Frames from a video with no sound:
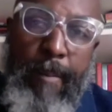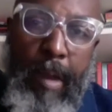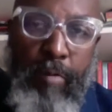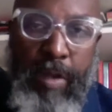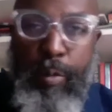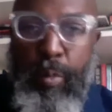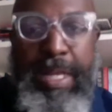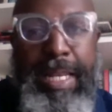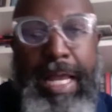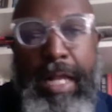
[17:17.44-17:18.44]
irrelevant
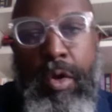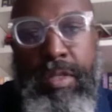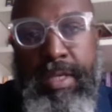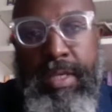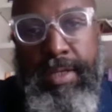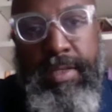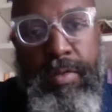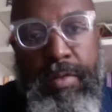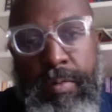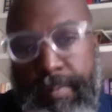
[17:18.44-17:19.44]
within that context,
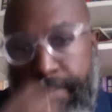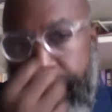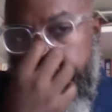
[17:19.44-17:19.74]
you know. So.